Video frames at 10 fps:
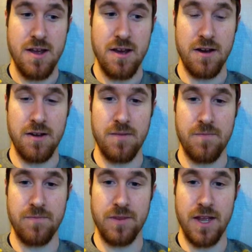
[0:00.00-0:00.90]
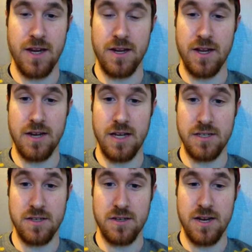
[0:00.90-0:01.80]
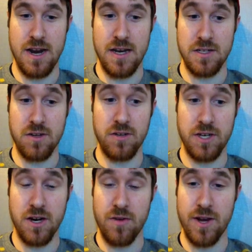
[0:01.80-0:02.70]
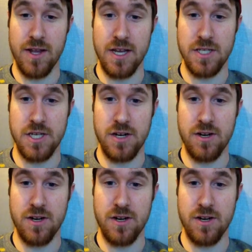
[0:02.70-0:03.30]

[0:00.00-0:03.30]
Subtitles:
and had a solid ERA last year.